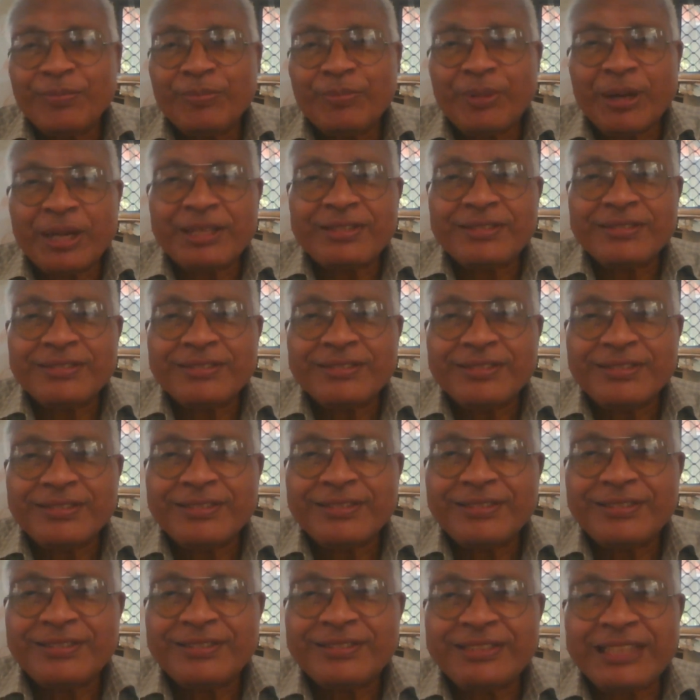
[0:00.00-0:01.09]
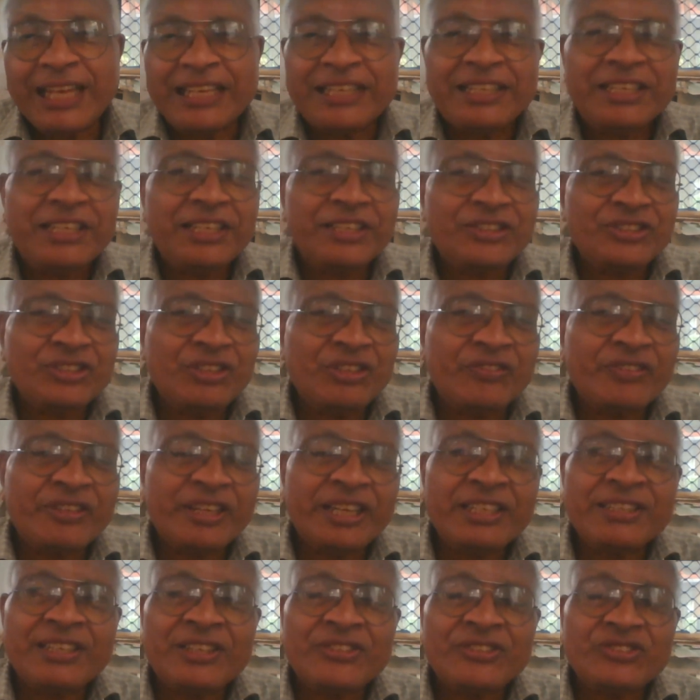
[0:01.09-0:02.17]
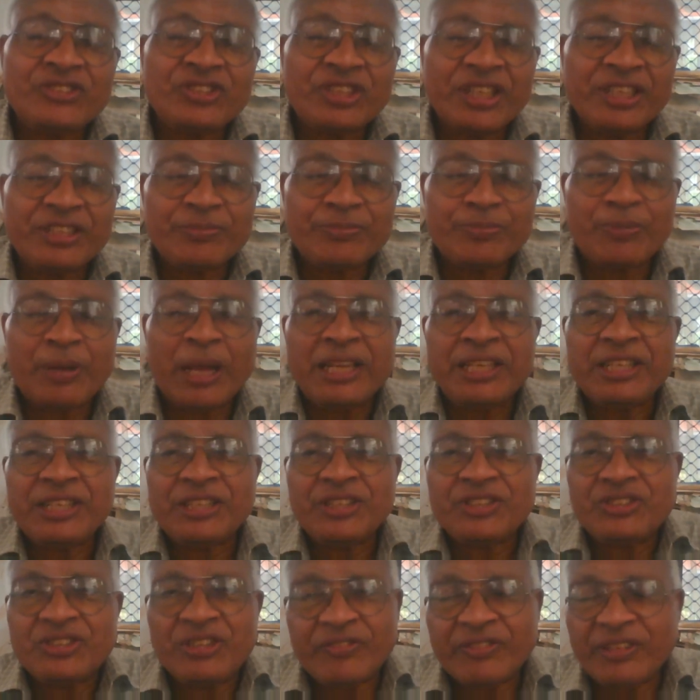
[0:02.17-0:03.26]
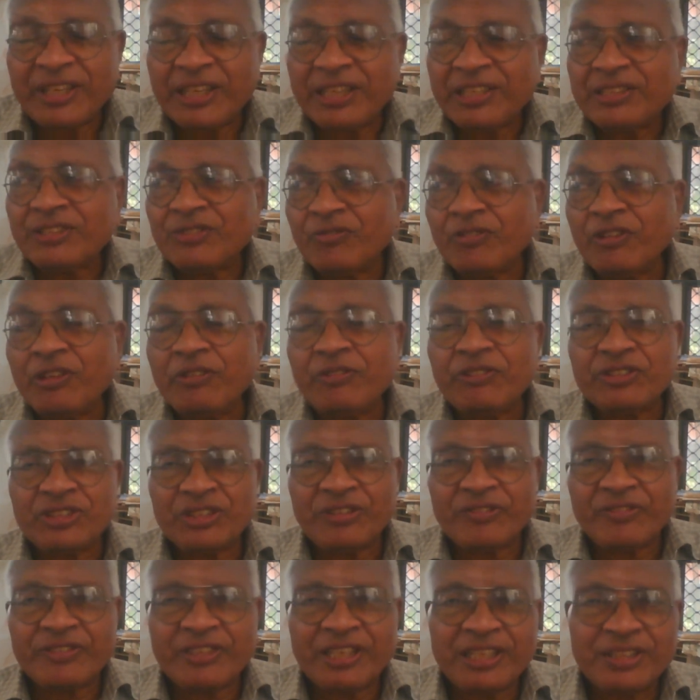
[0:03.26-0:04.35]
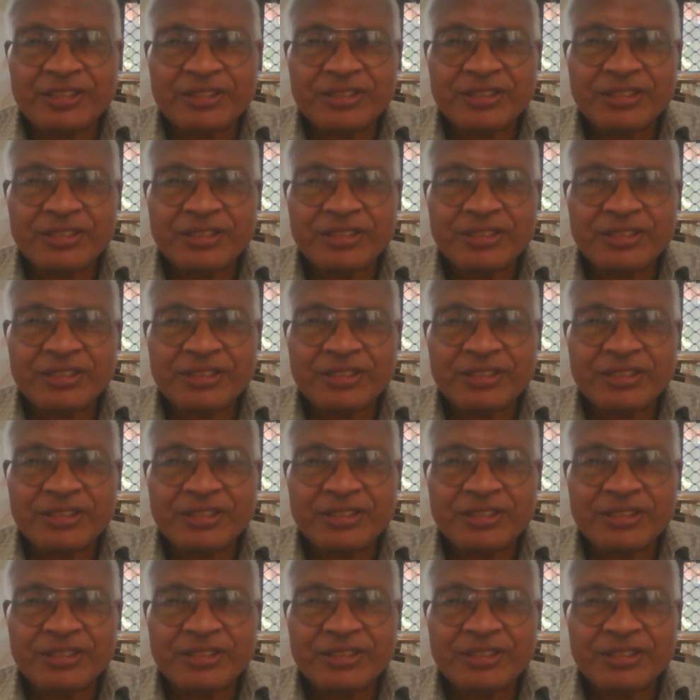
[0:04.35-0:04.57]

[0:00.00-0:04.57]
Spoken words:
But technique is different, considers planning is different, view is different.